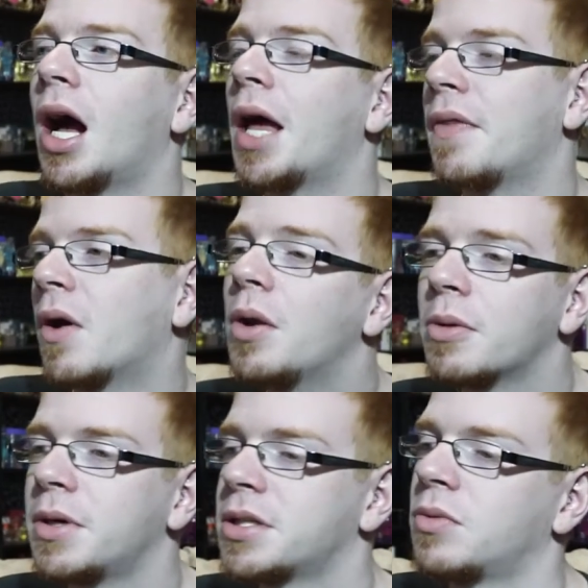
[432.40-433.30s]
And the
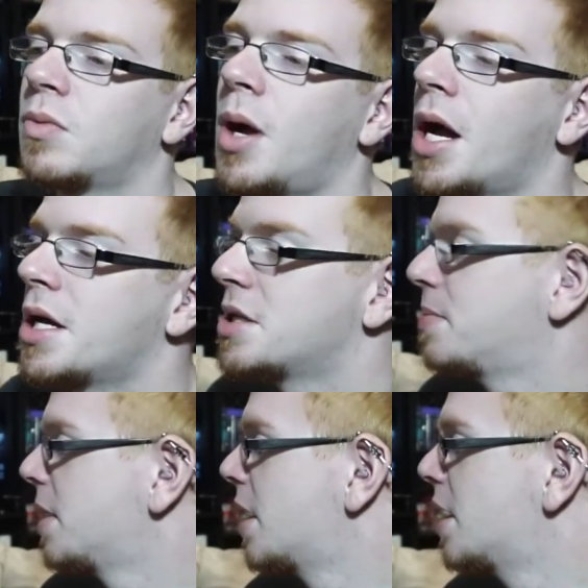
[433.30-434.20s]
only reason why is
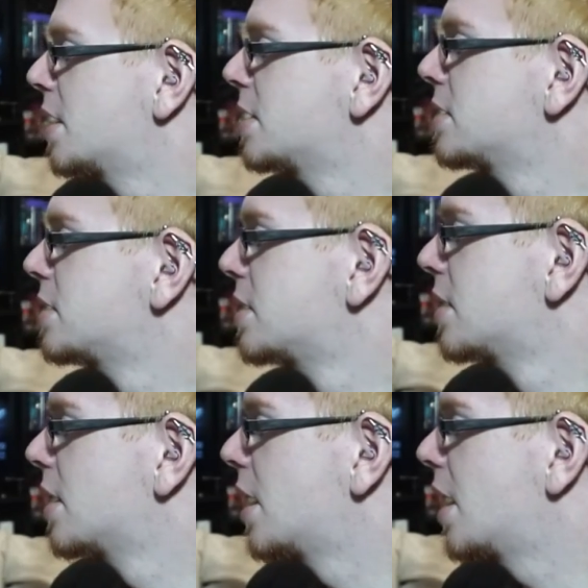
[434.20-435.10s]
because
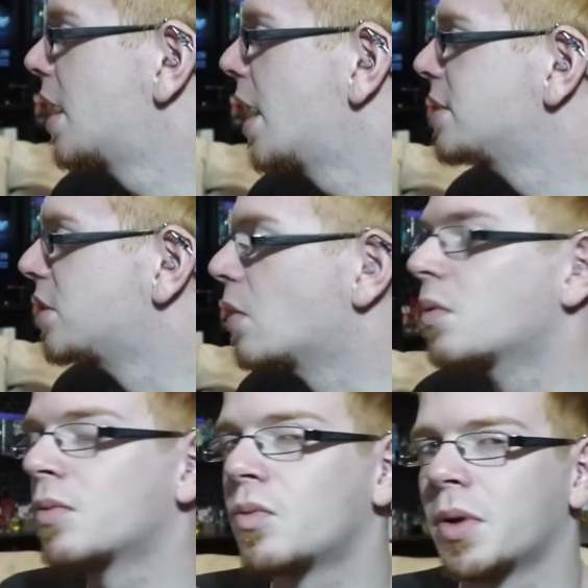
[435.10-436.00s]
I
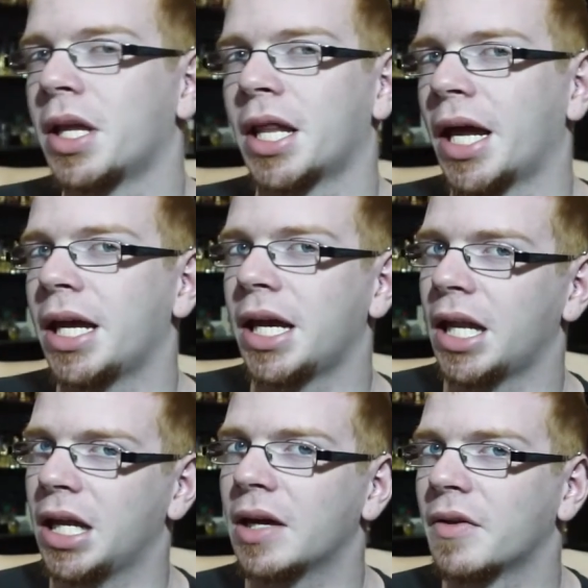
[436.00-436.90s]
don't really like
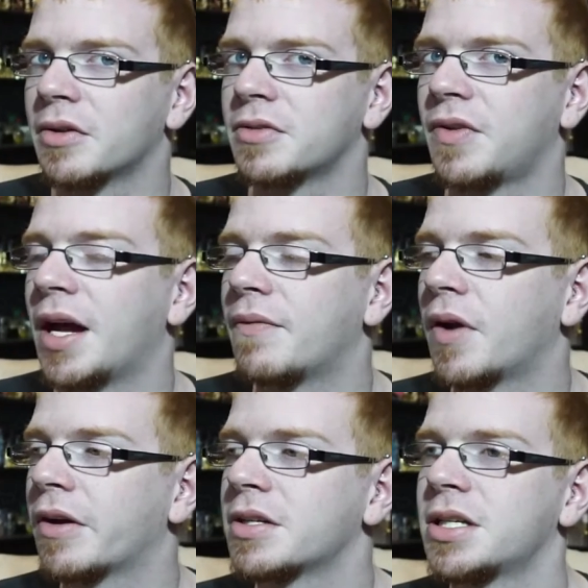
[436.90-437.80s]
any of those five
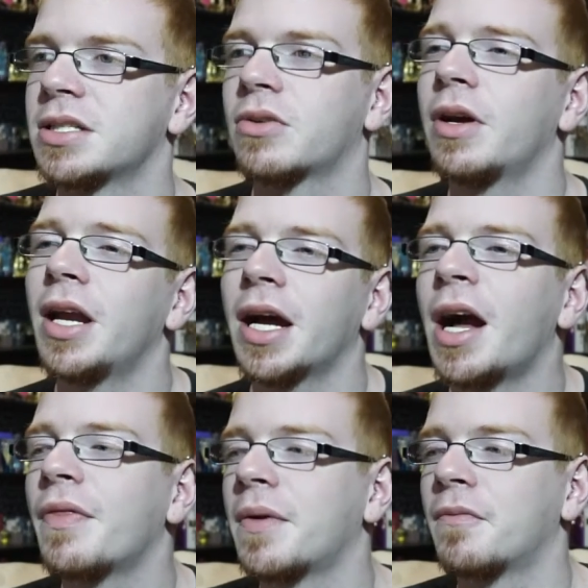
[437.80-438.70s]
fragrances. Grin, I
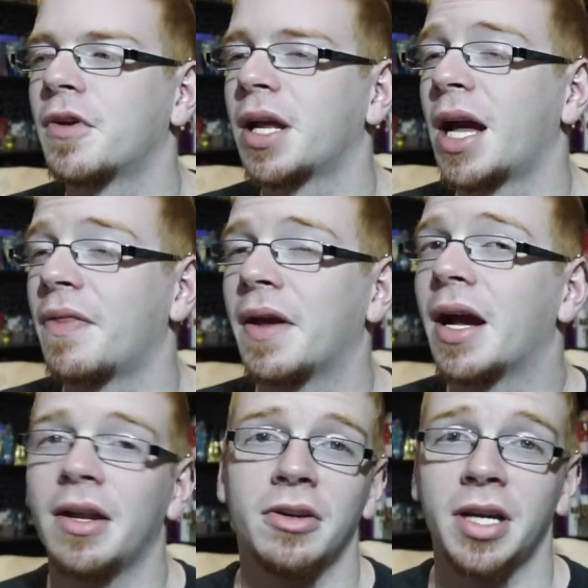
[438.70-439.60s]
got them for like, I think
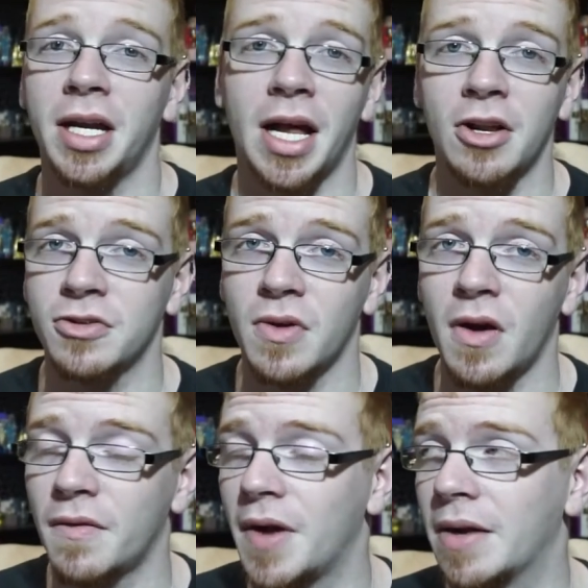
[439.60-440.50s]
under $10 for
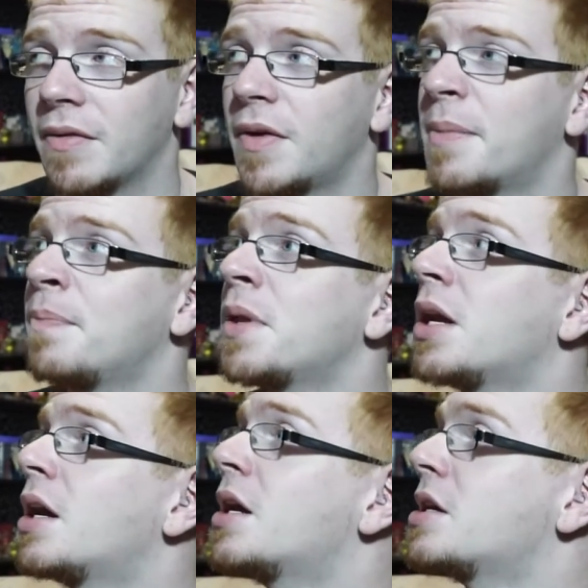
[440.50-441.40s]
all five of them.
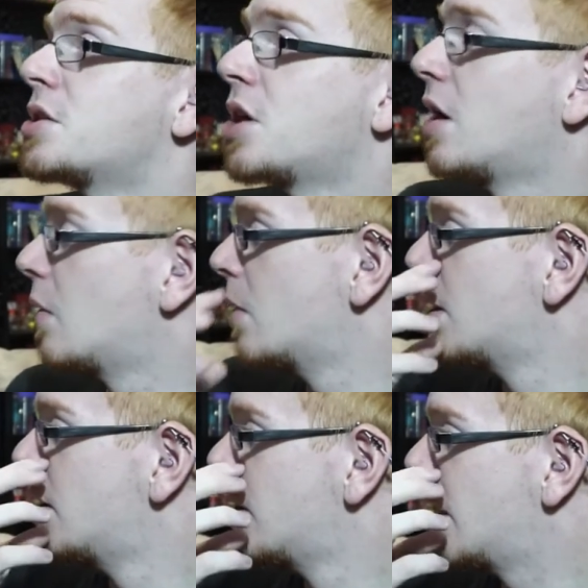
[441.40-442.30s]
So,
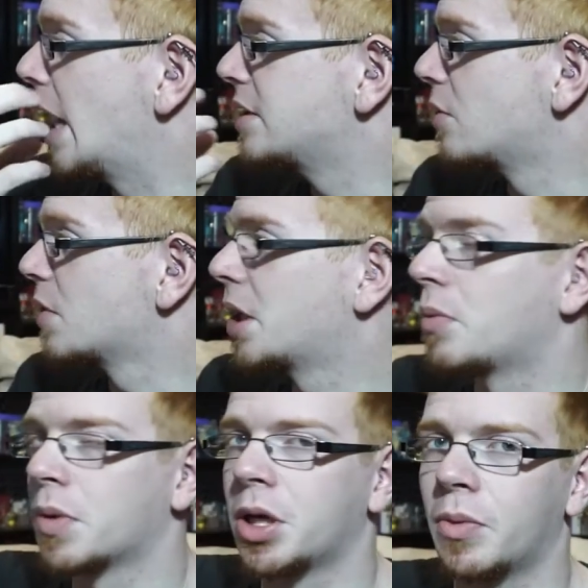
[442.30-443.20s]
I don't really
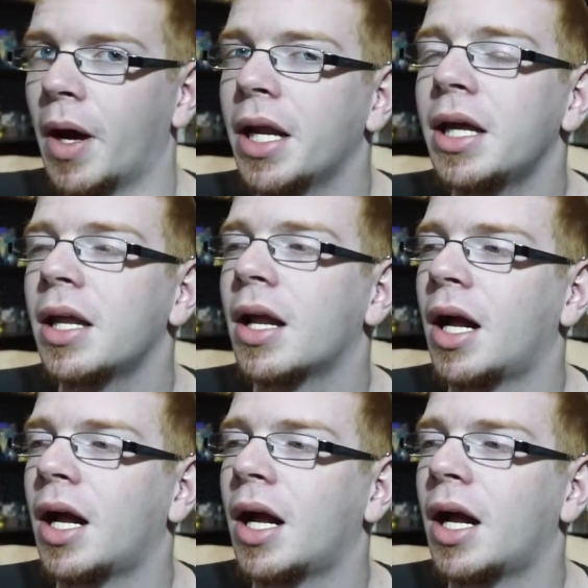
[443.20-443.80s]
regret it.